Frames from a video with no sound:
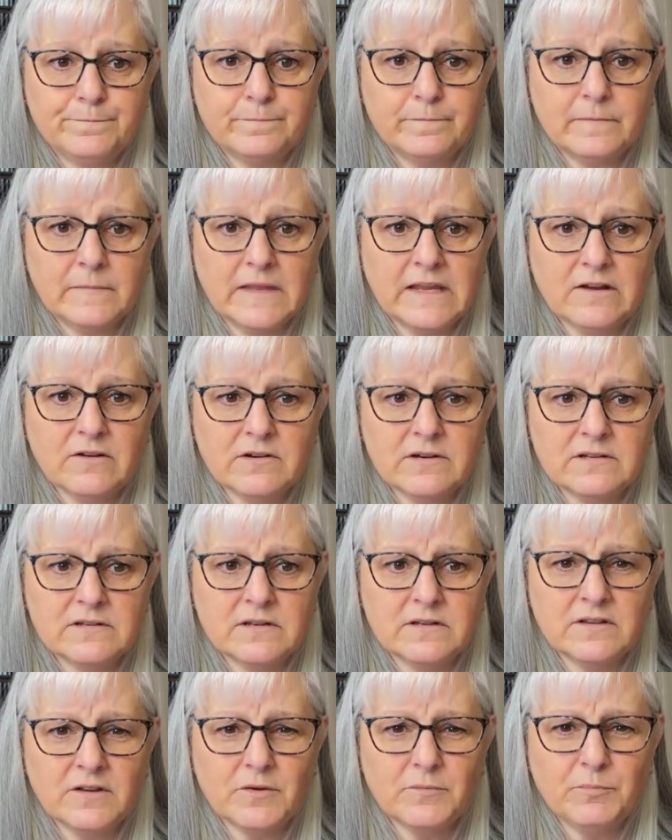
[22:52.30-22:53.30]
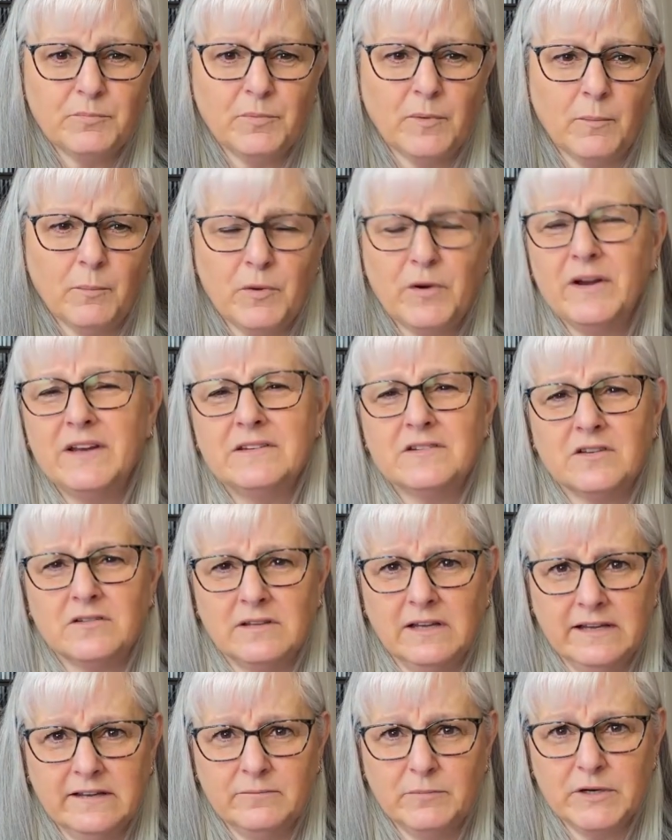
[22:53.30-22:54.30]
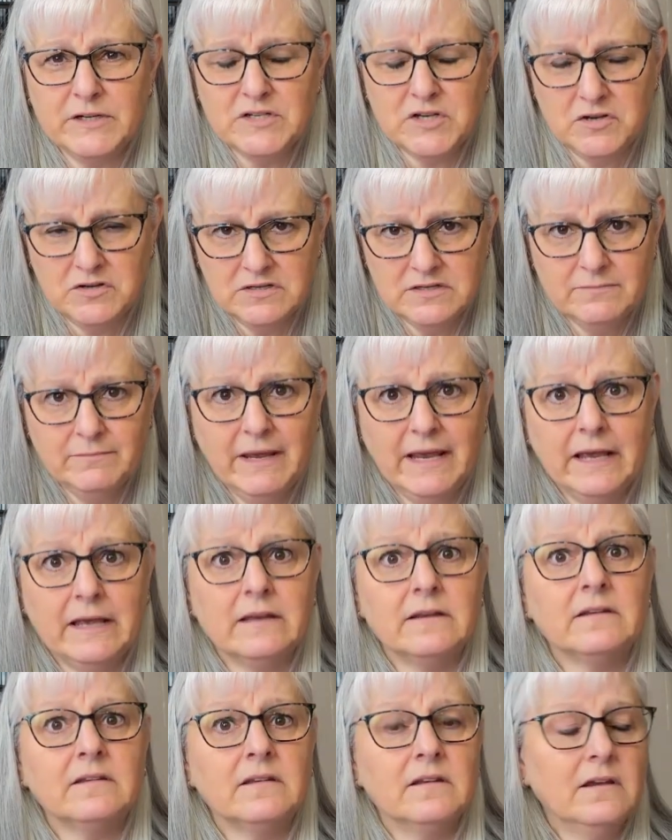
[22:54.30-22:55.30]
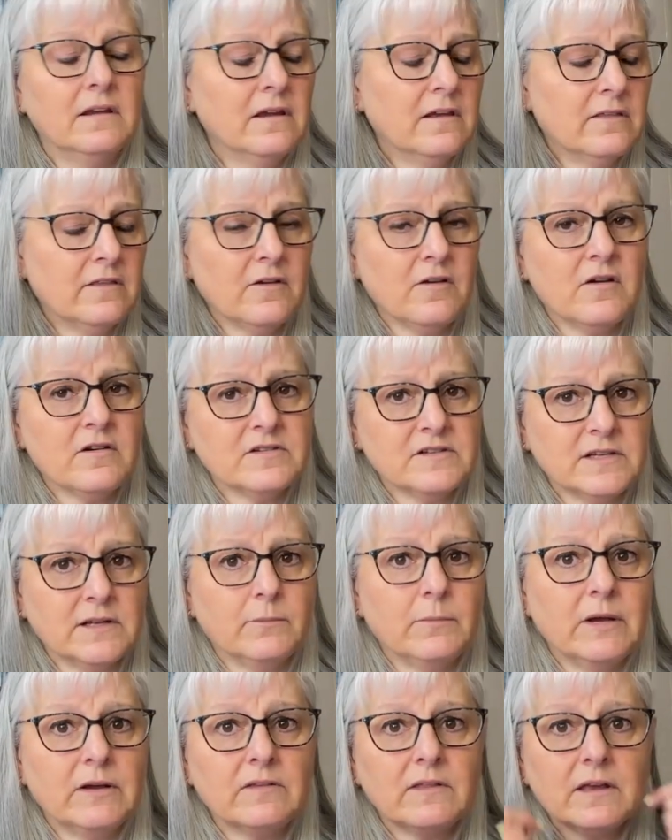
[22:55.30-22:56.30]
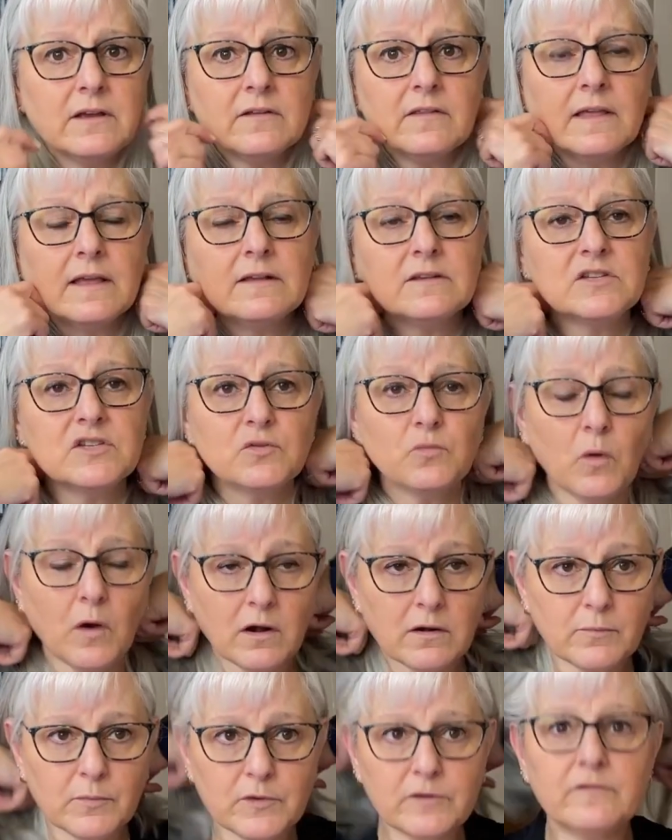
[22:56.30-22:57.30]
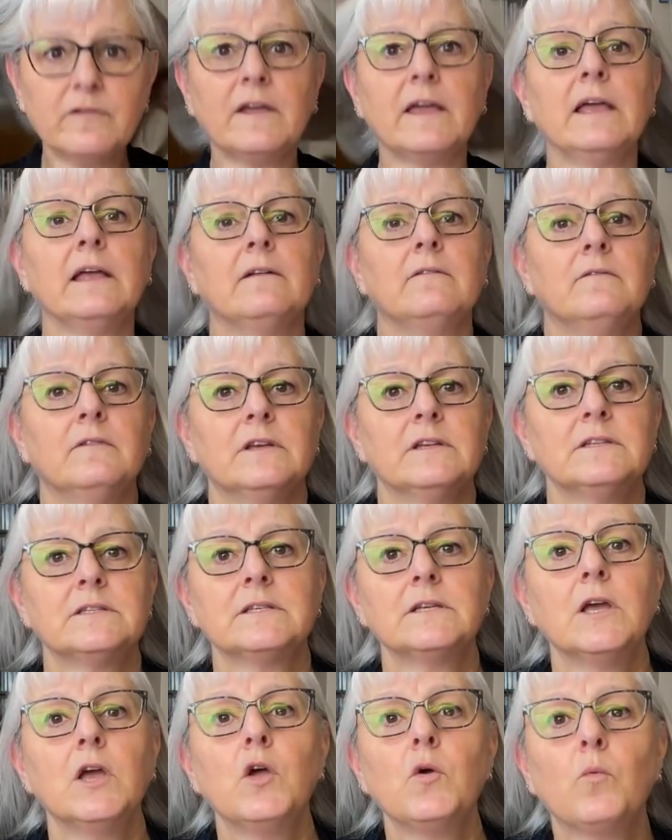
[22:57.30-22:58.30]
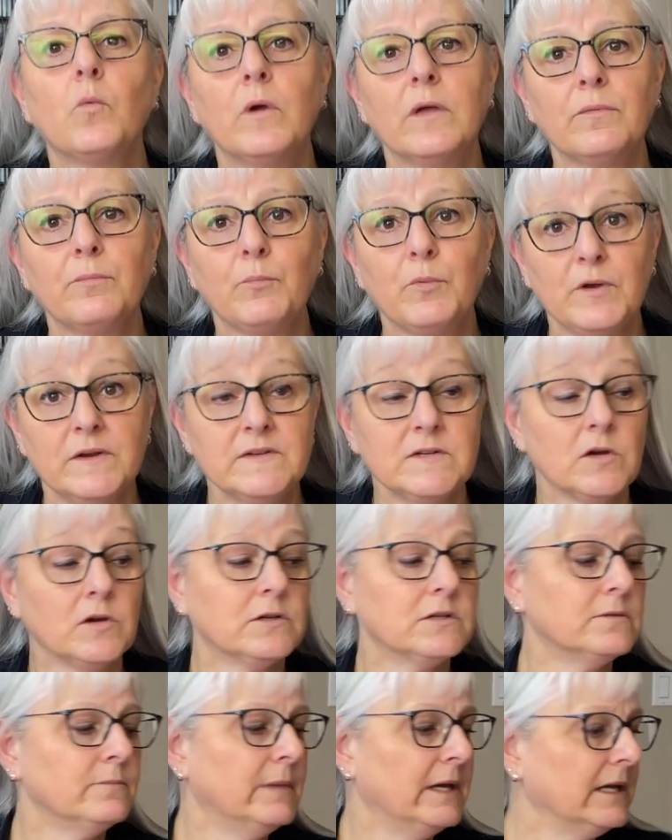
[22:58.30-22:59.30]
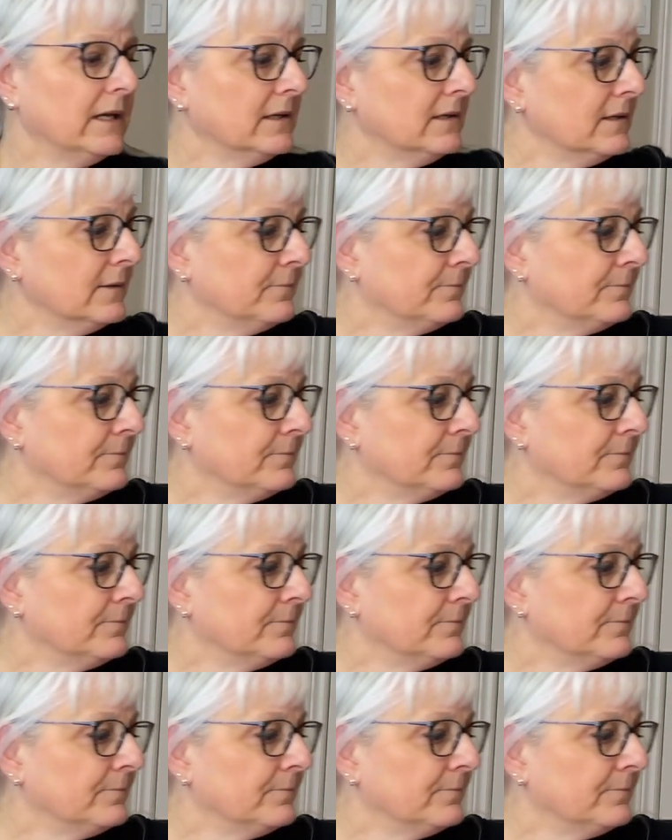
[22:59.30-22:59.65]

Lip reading: they're print on demand. There are some out there that do waterproof canvas with print on demand.